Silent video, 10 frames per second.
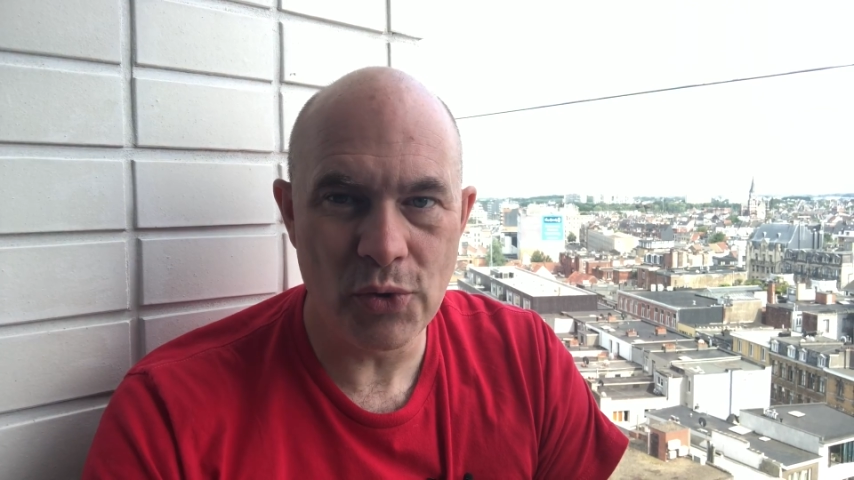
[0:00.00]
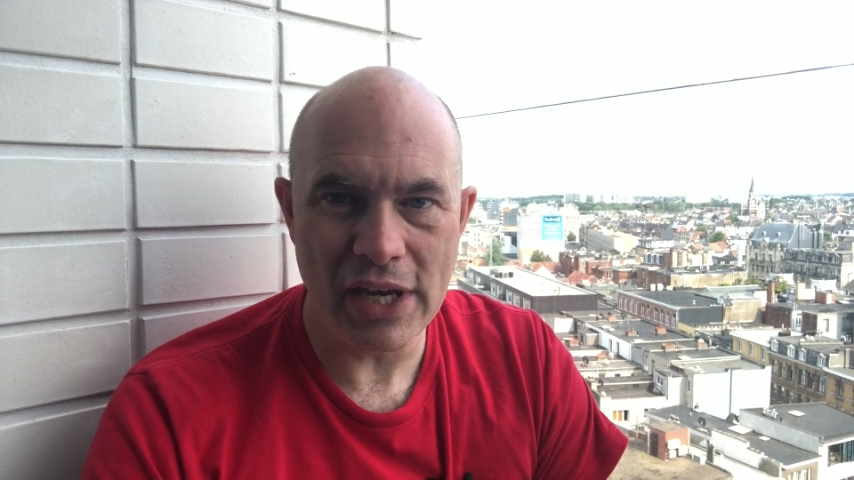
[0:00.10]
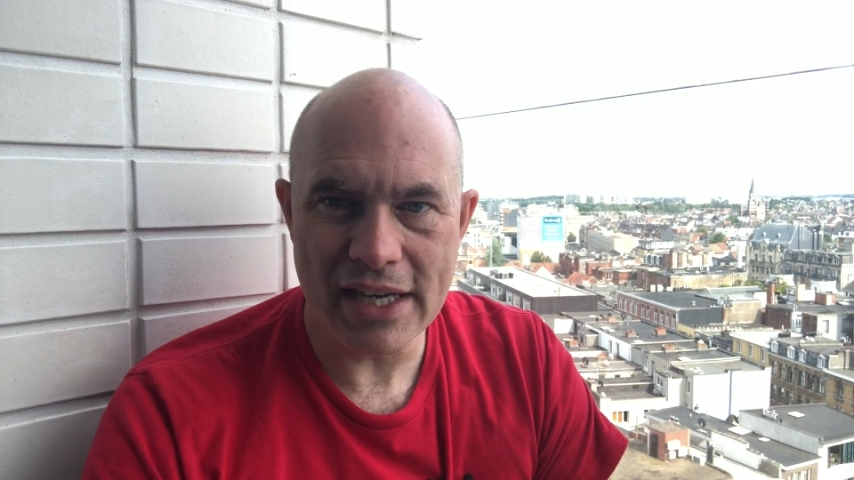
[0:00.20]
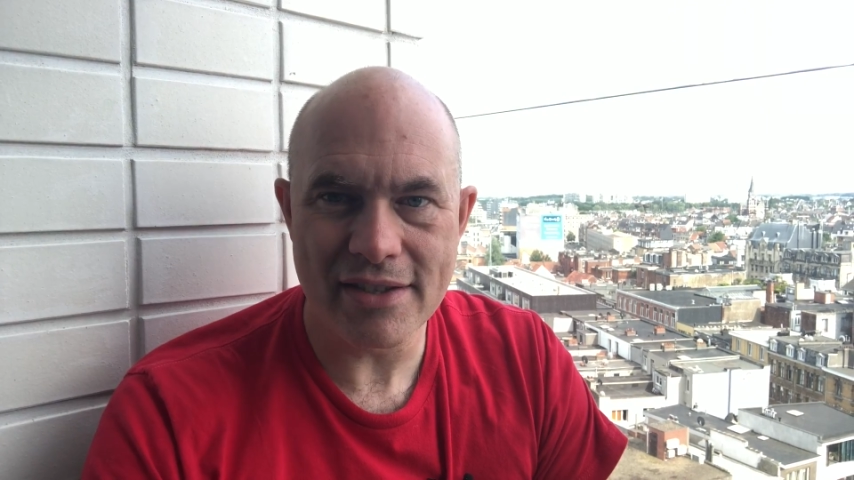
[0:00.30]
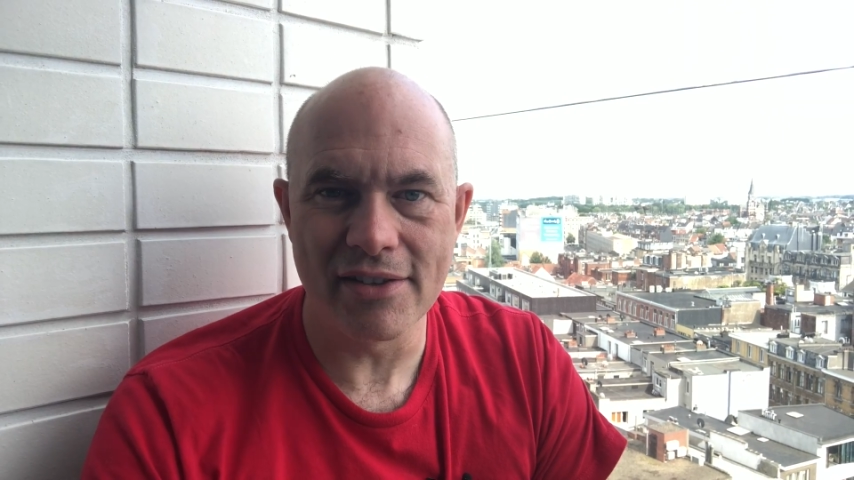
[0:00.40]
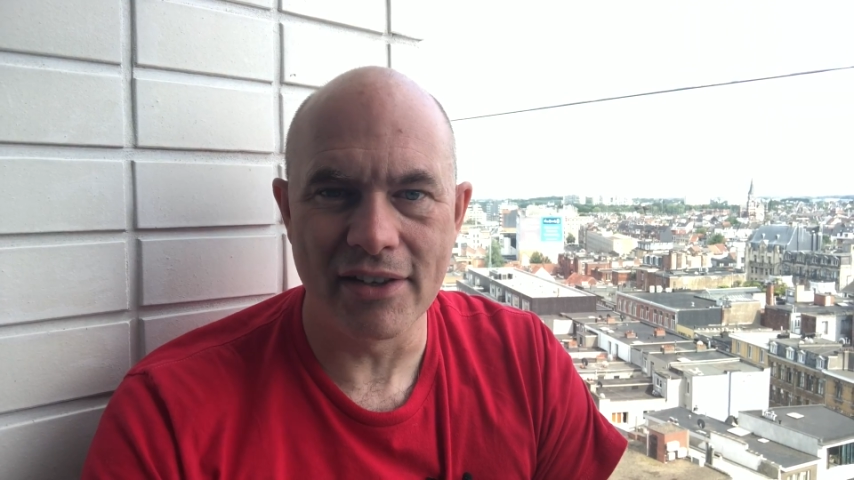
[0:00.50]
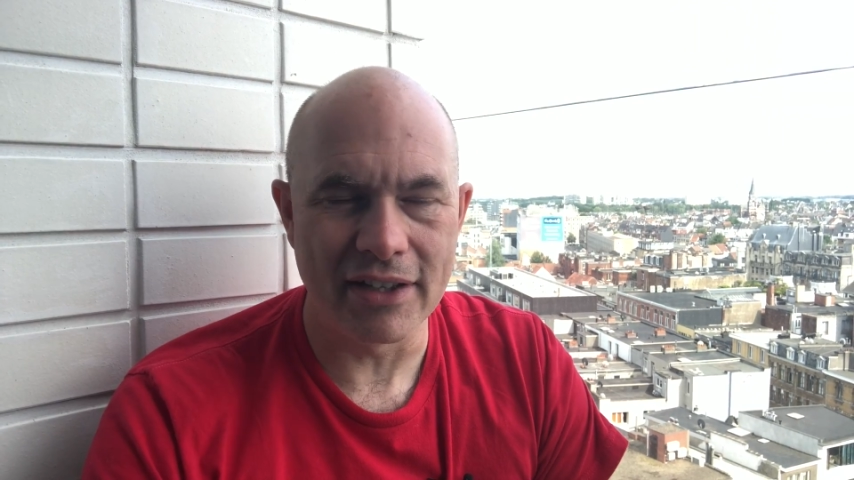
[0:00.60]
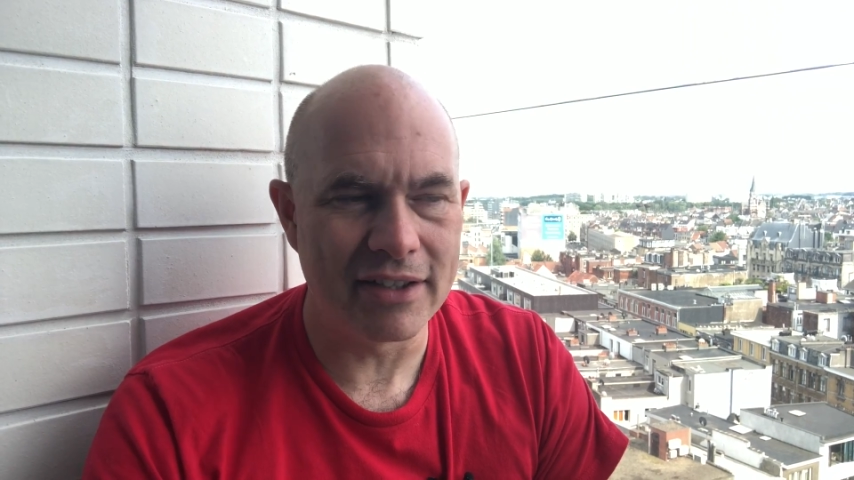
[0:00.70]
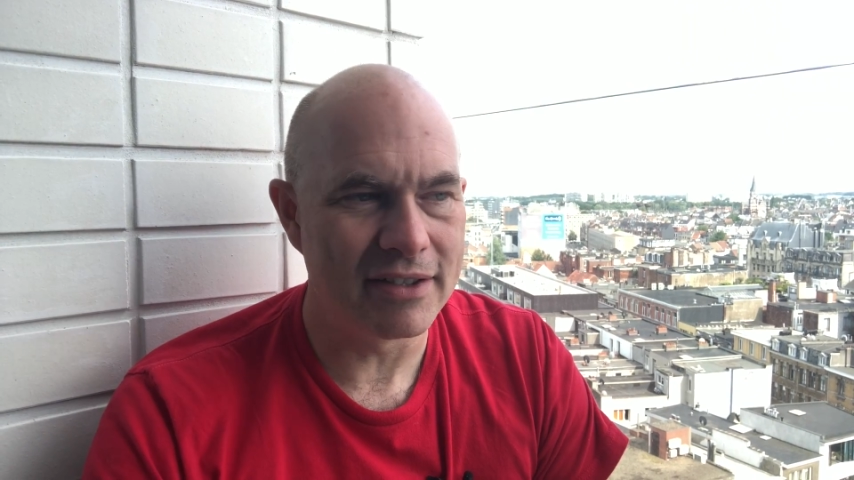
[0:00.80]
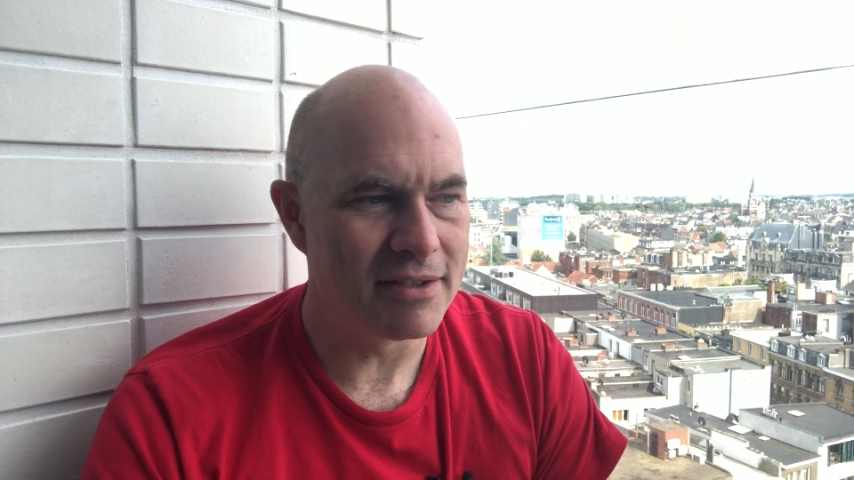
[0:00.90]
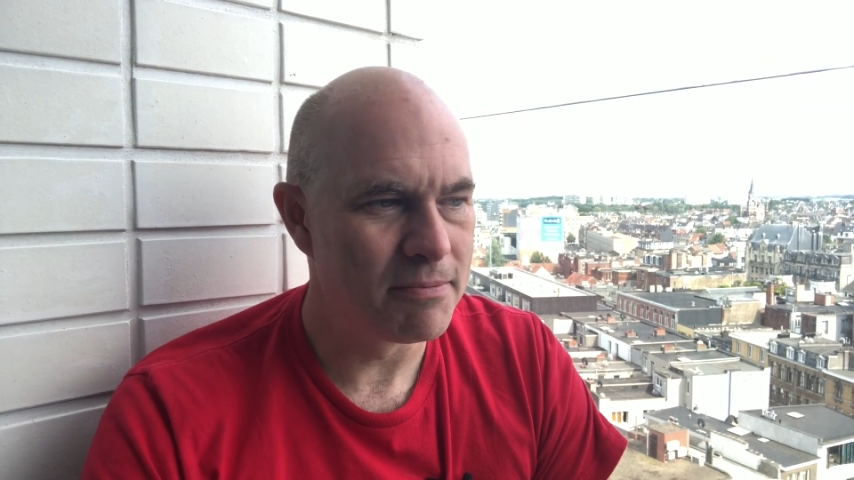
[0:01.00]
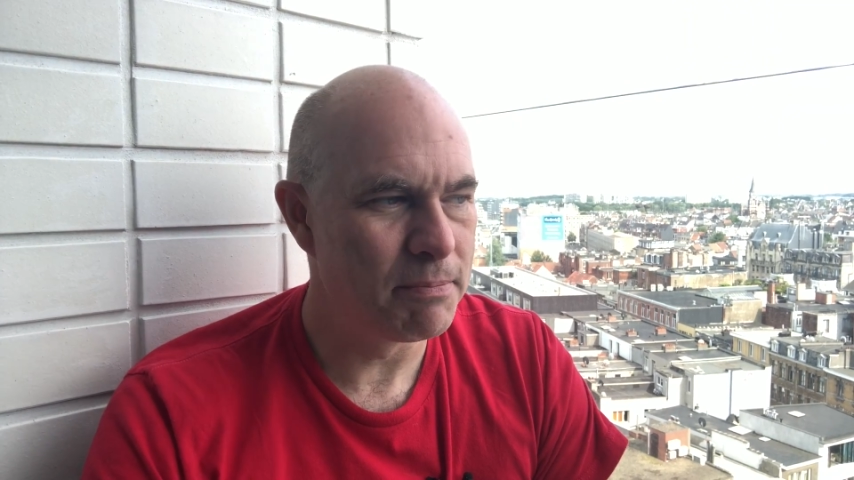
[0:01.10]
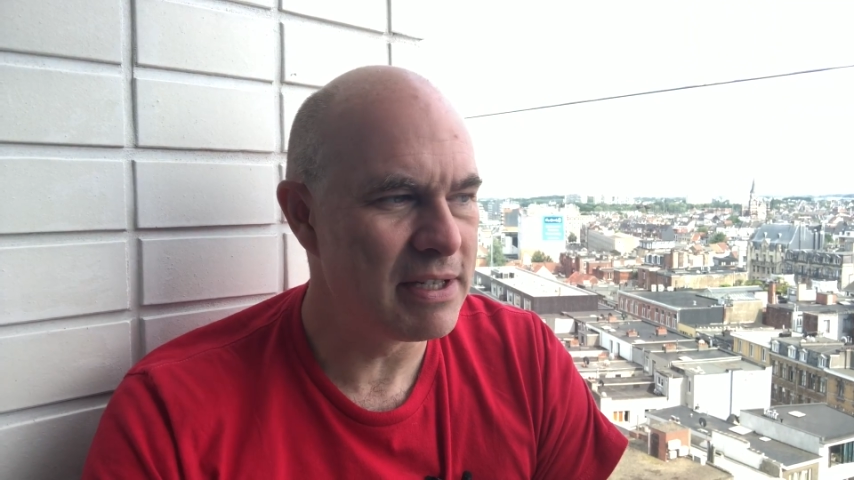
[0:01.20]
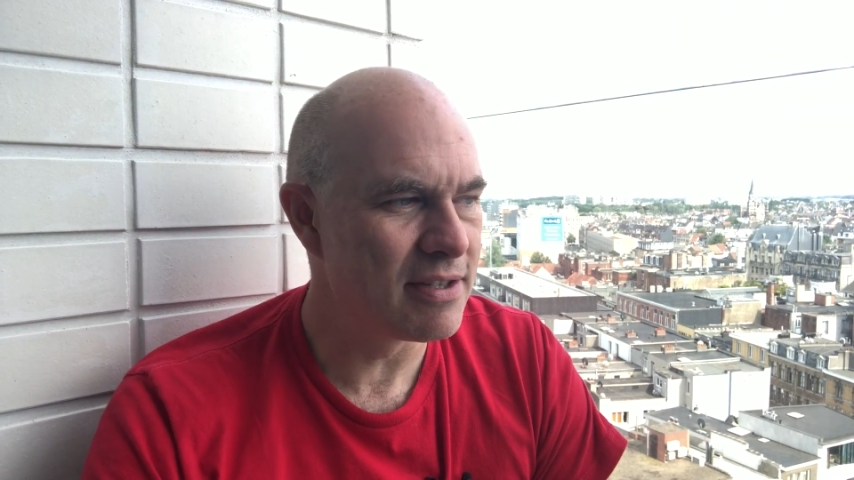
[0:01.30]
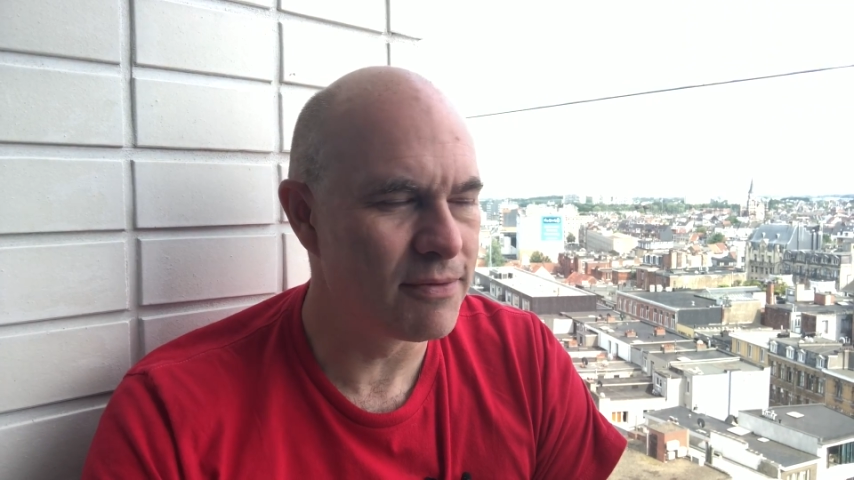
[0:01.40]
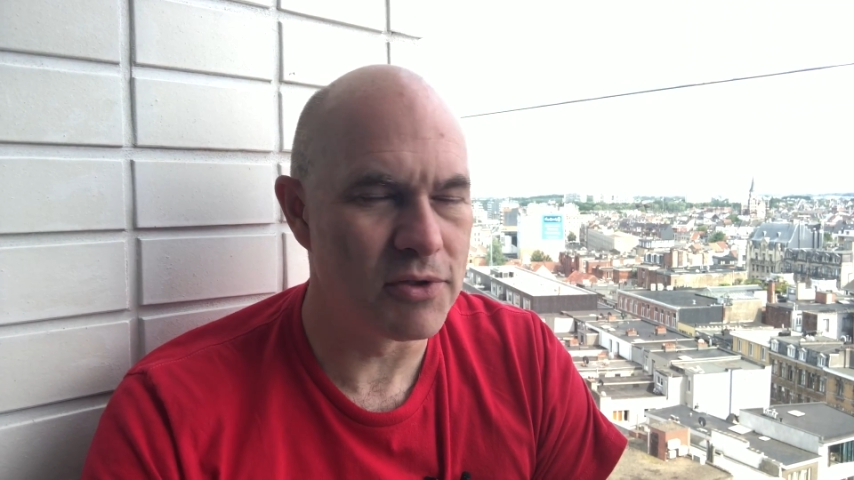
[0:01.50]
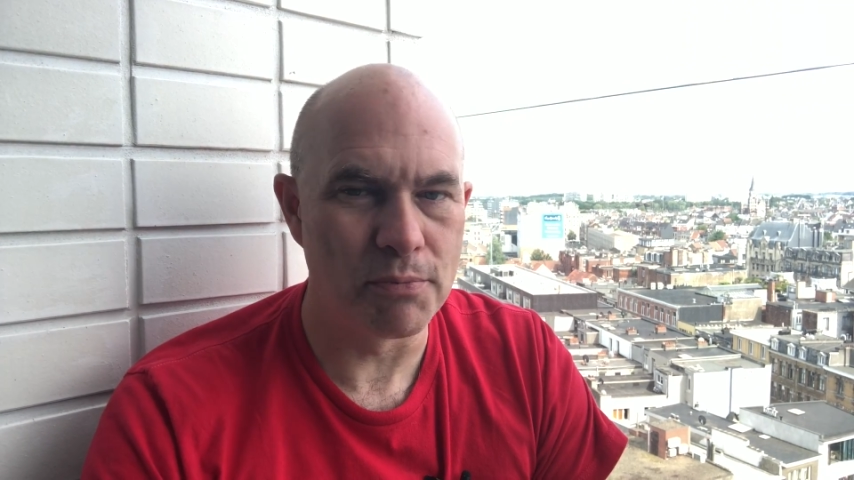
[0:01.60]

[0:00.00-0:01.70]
yes, there are pieces of